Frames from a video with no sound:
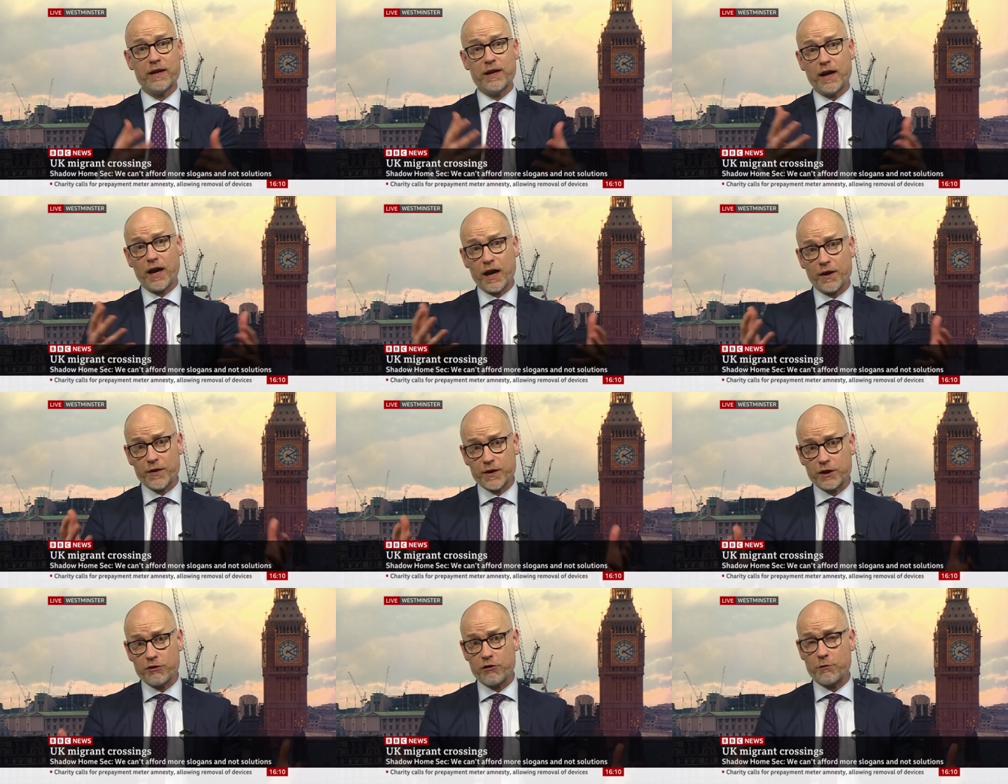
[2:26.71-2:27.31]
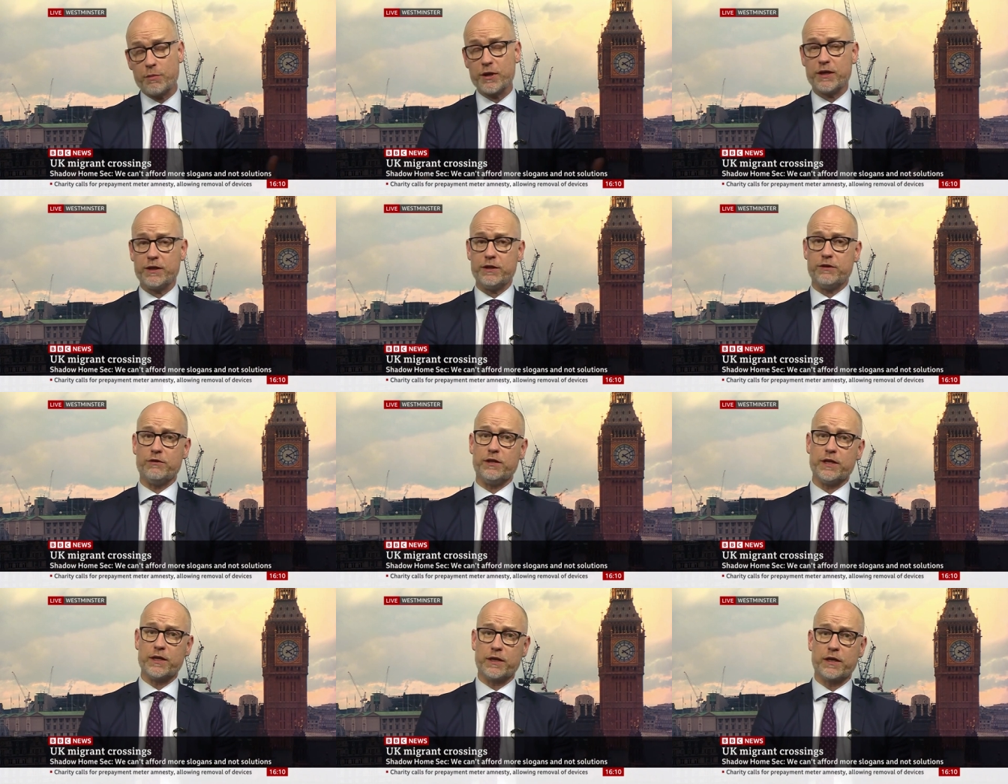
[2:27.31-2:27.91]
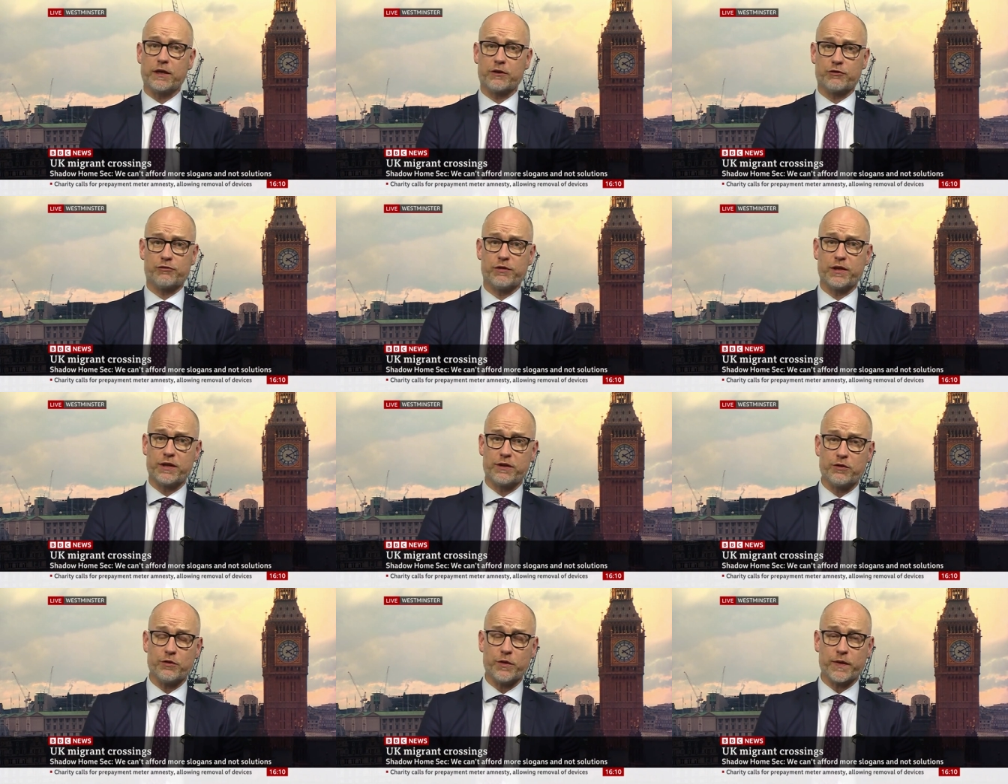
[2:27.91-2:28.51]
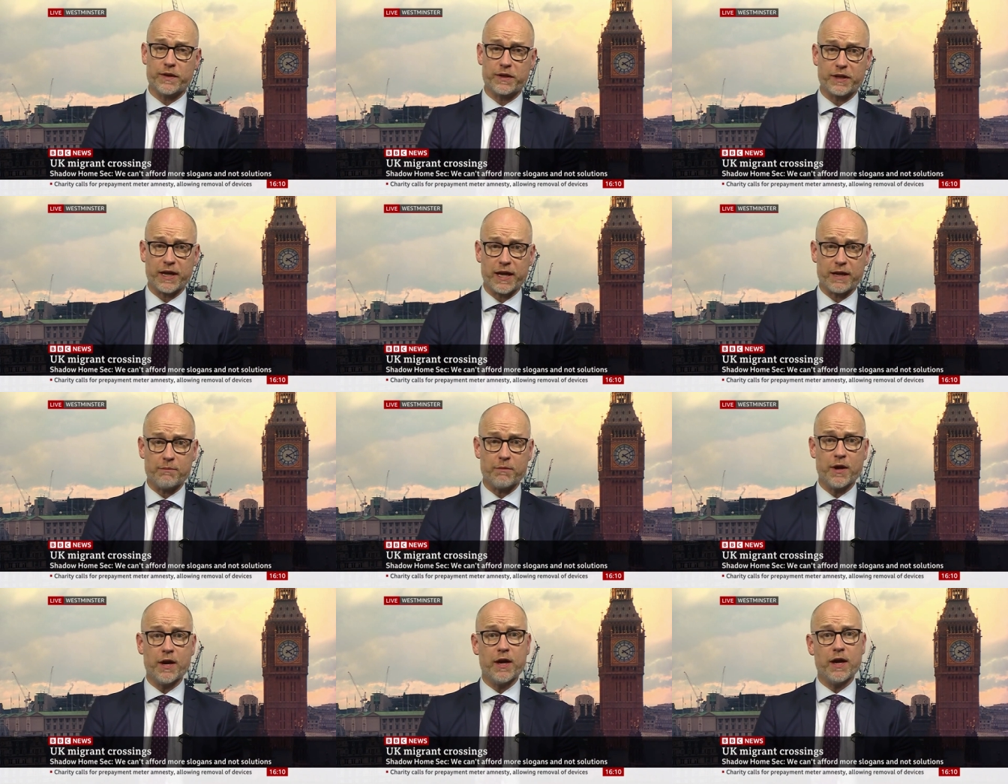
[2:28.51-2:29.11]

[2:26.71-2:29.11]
Other European Union countries do the same,